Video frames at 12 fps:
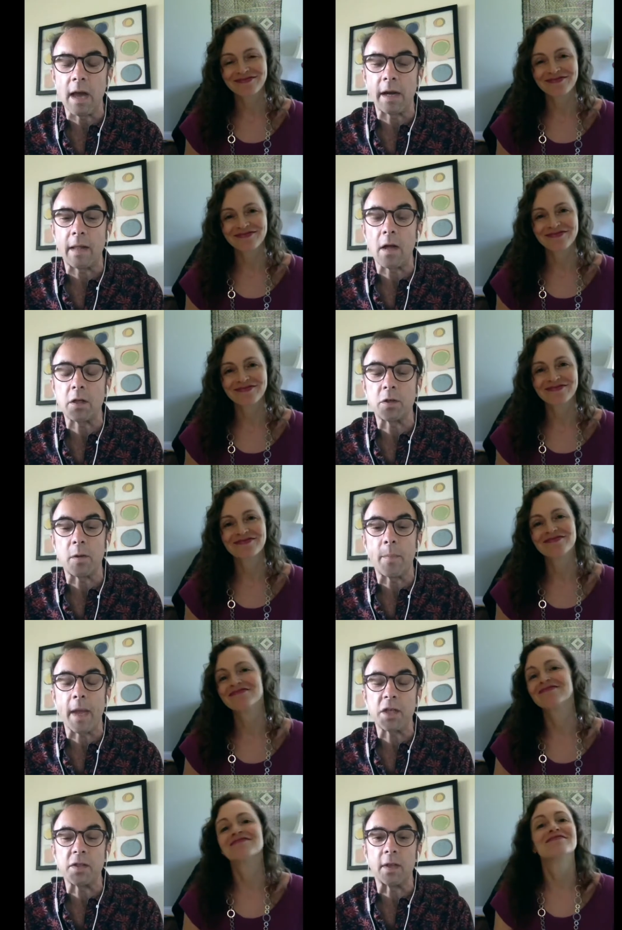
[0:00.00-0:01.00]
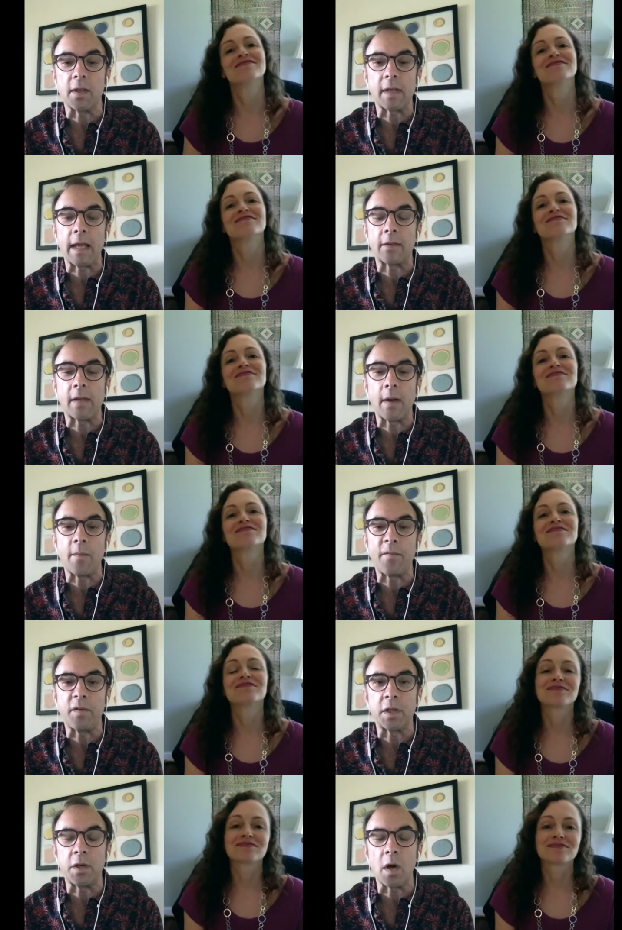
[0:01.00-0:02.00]
Speaker 1: gynecological patients it's, it's
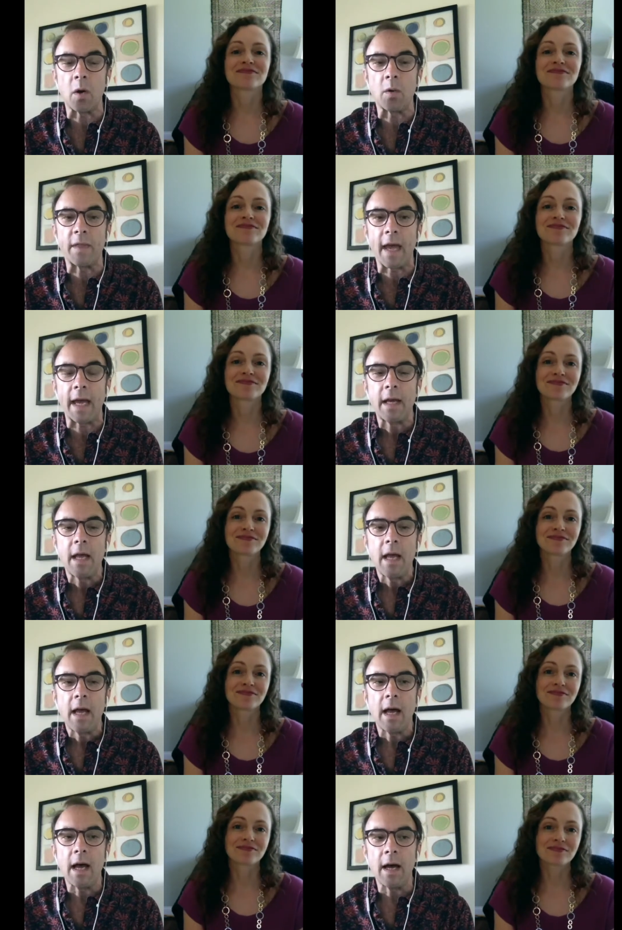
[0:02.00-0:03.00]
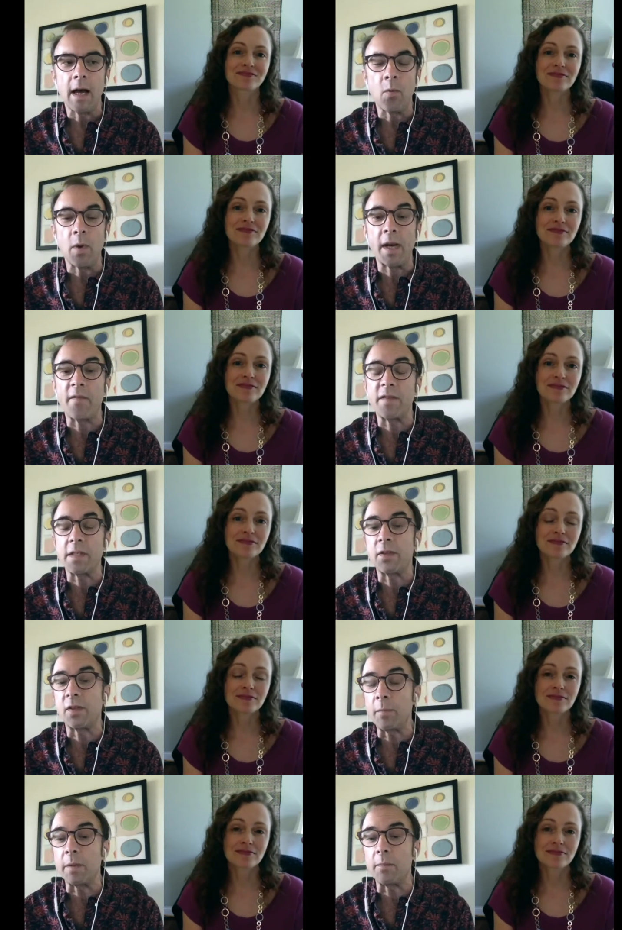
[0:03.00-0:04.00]
helpful to know that uh, whatever
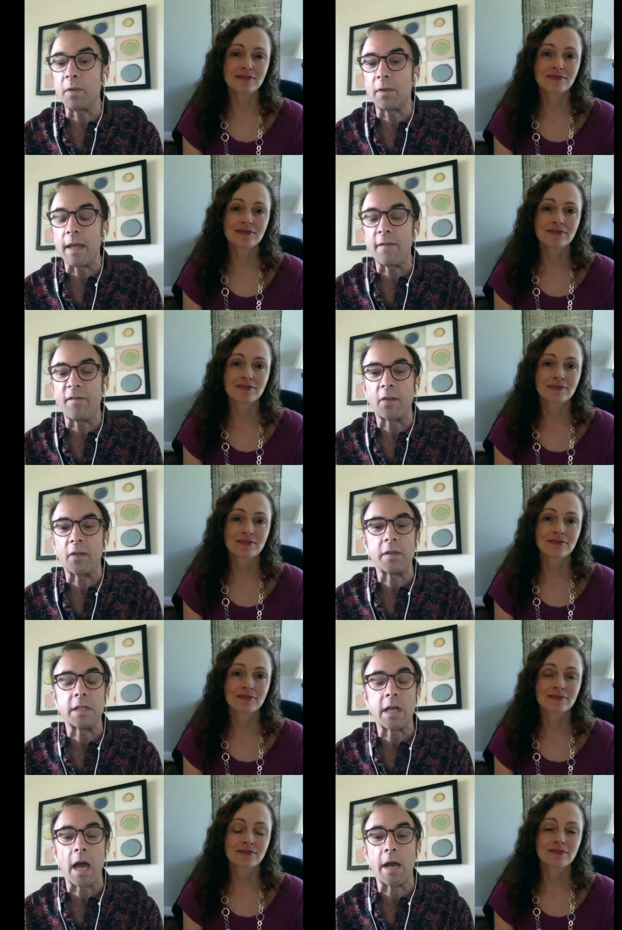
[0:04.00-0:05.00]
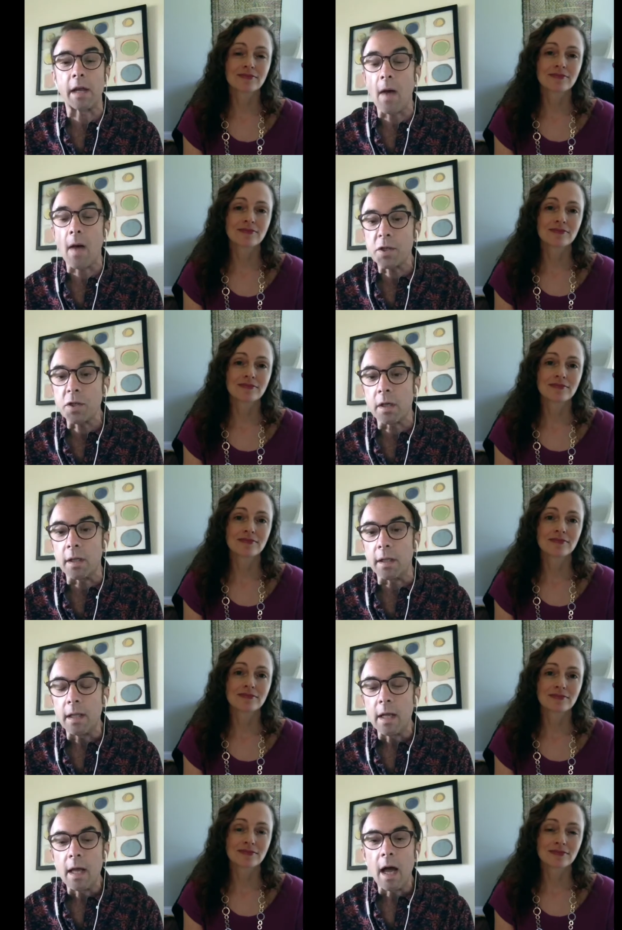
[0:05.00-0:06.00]
symptoms they face in their
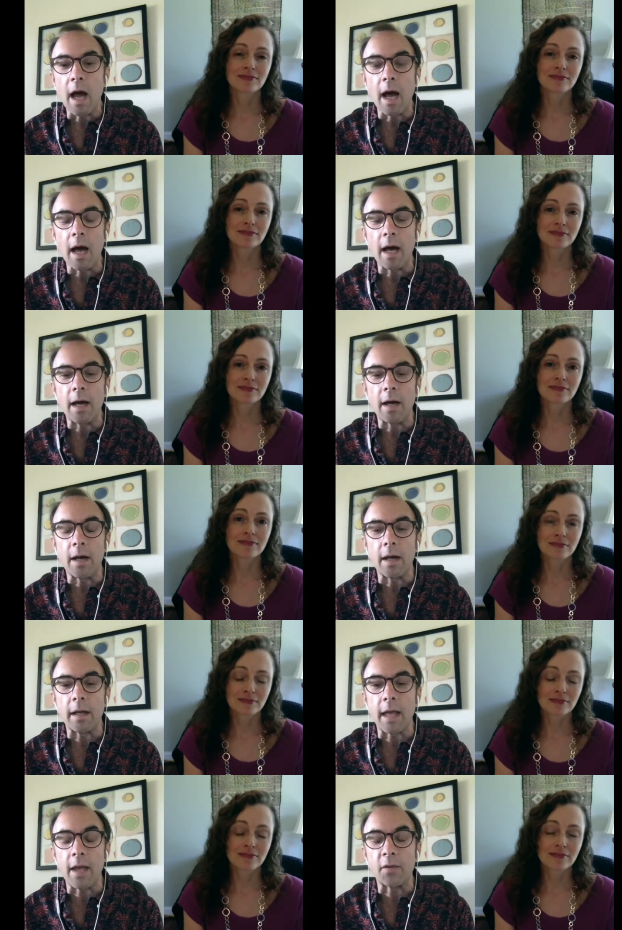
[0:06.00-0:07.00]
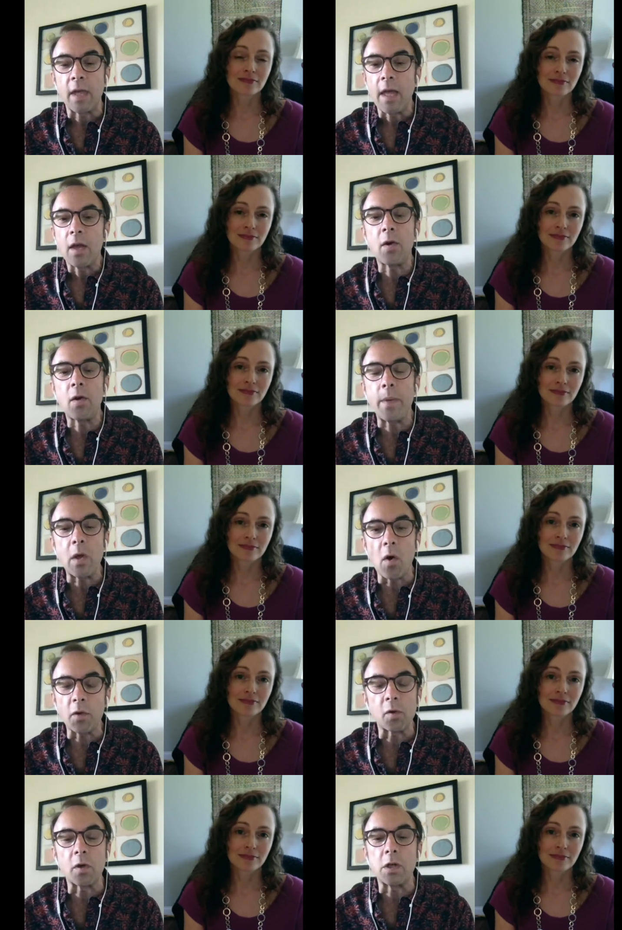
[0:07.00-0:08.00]
gynecological uh, uh case could be
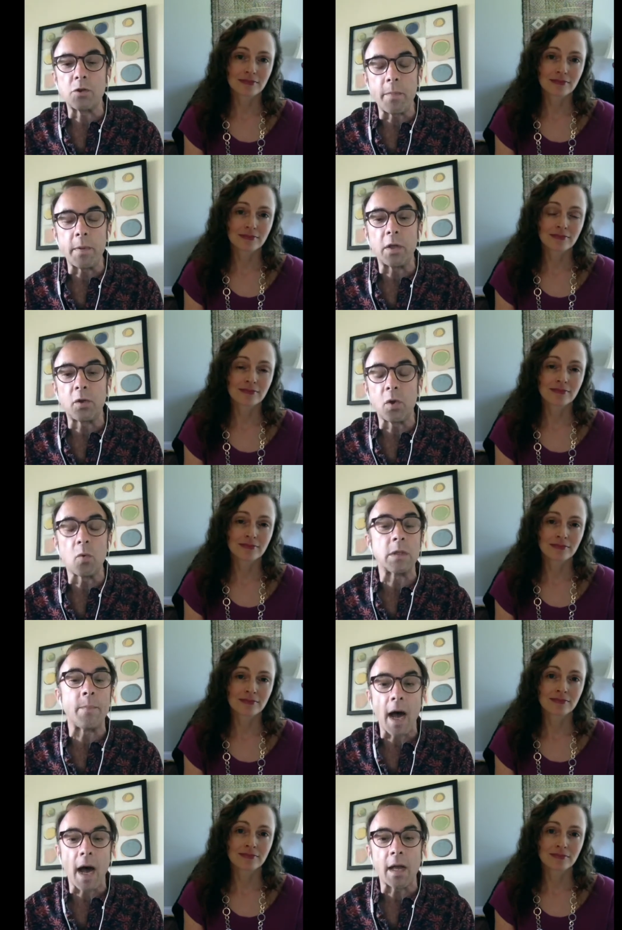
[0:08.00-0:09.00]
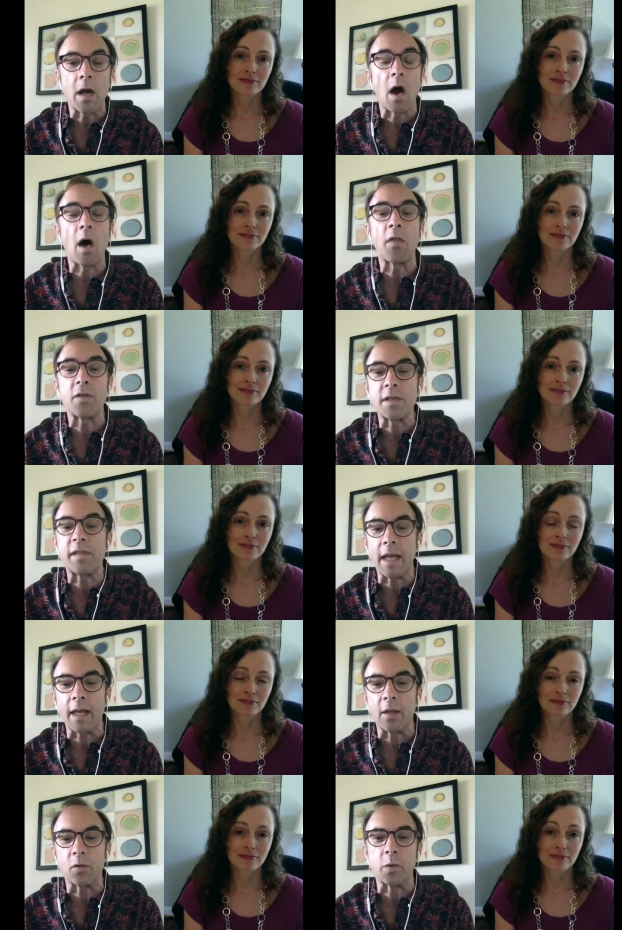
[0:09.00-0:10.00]
also contributed to or by other
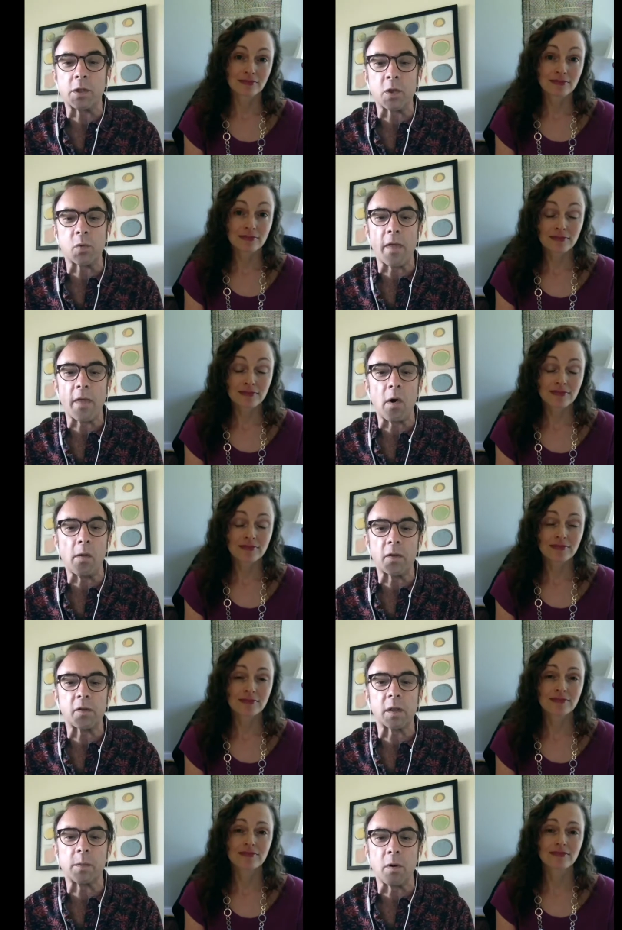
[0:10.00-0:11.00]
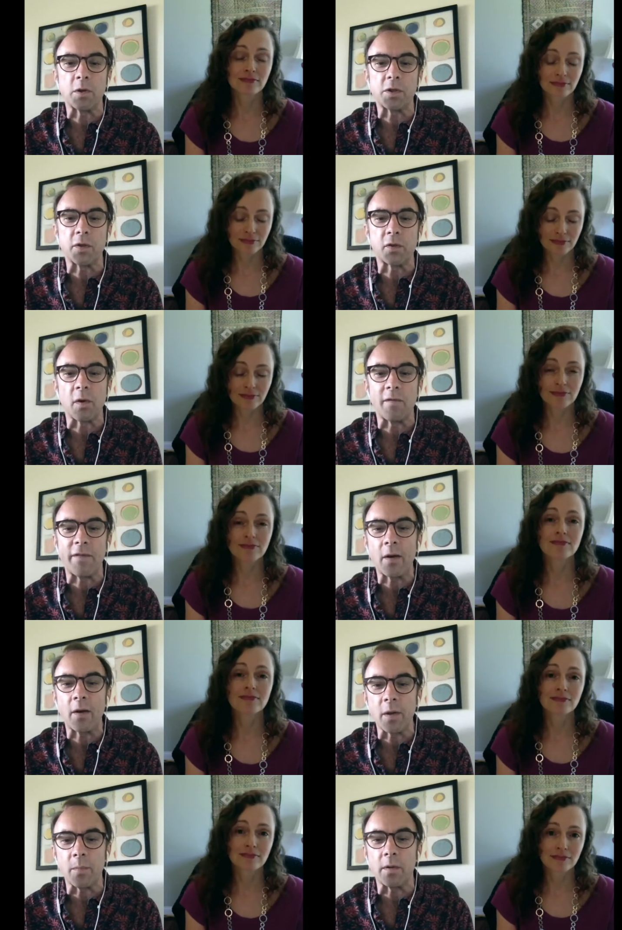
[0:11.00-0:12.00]
things, which is why the holistic approach is so
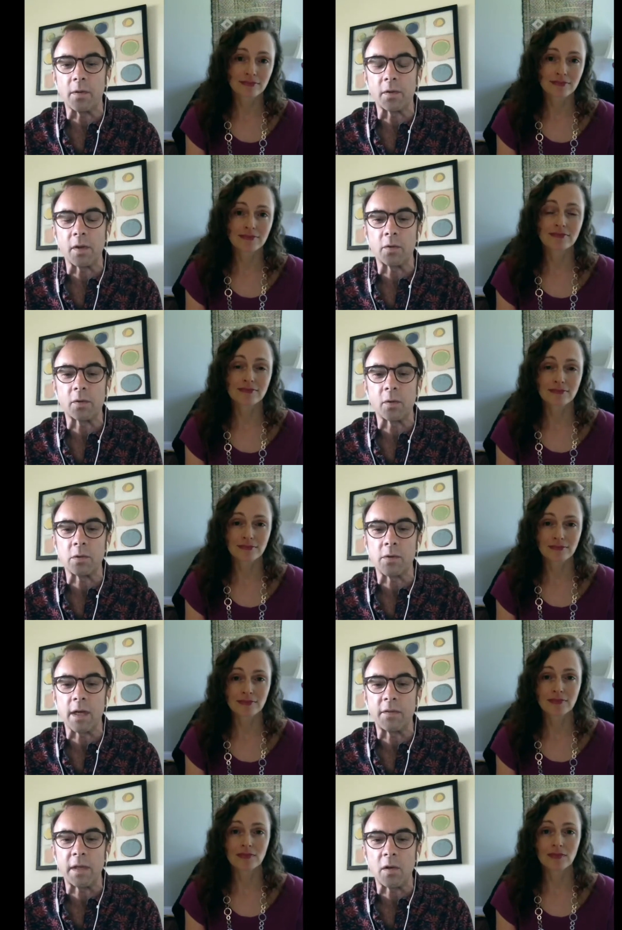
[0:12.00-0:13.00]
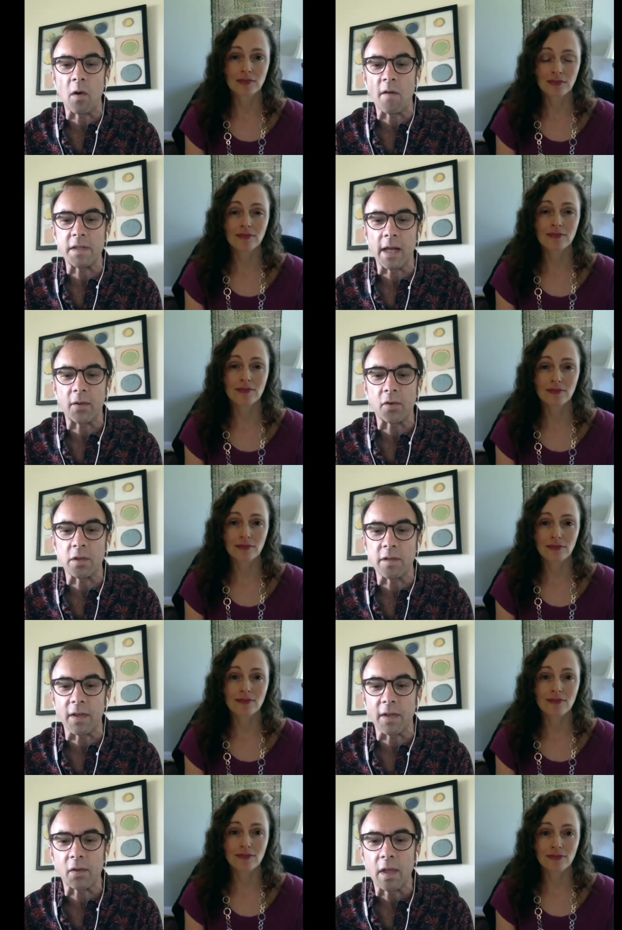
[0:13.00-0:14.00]
valuable. So it's so great that you offer that
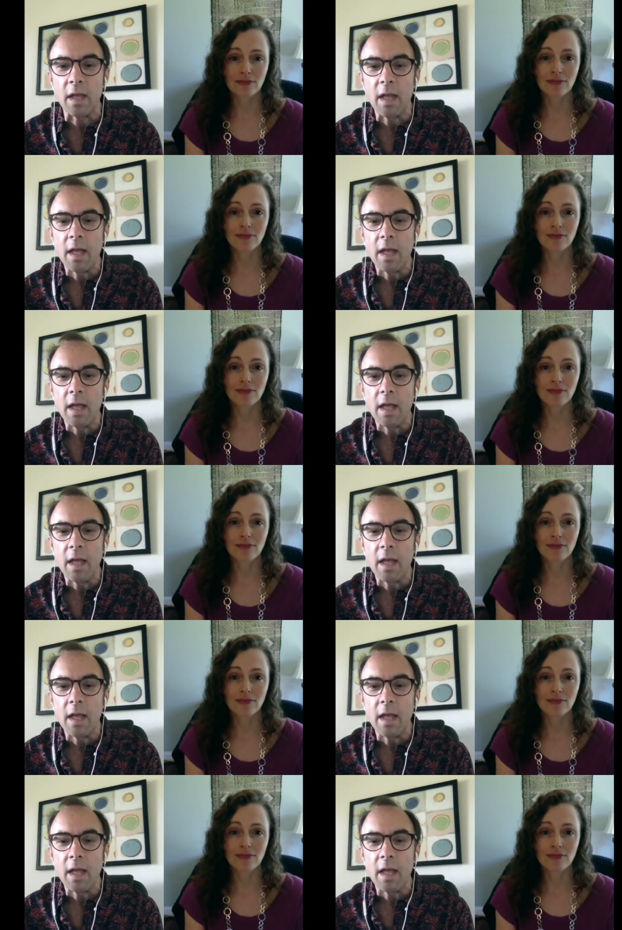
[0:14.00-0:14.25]
service.